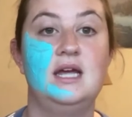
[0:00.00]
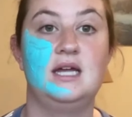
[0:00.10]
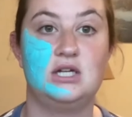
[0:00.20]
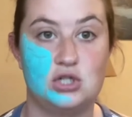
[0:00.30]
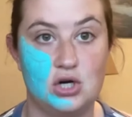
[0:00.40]

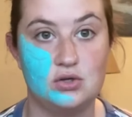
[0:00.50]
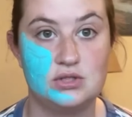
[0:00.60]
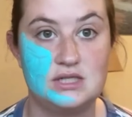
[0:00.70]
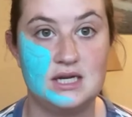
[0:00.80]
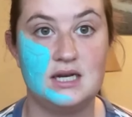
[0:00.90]
in
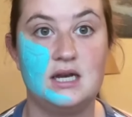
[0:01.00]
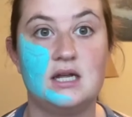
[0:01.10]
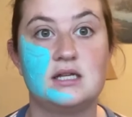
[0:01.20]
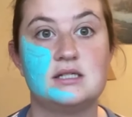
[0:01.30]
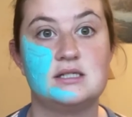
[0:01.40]
Charleston,
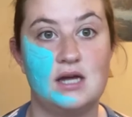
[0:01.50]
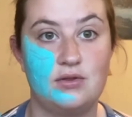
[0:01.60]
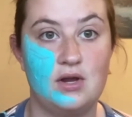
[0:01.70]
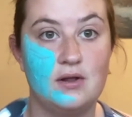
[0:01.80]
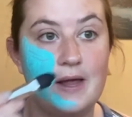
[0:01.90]
South
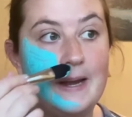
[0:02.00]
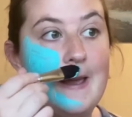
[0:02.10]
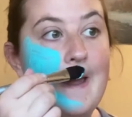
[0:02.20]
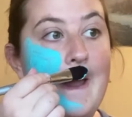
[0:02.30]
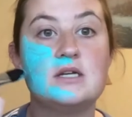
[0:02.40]

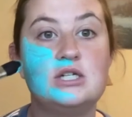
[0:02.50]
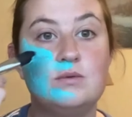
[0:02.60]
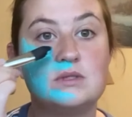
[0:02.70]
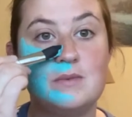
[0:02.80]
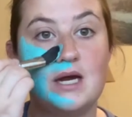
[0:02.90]
Carolina. She
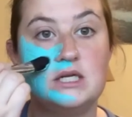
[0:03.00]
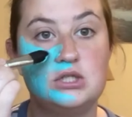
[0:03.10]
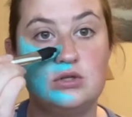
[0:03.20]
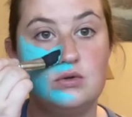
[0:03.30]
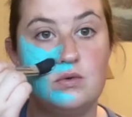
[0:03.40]
was married
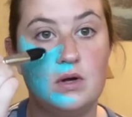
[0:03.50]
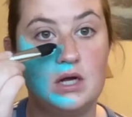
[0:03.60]
to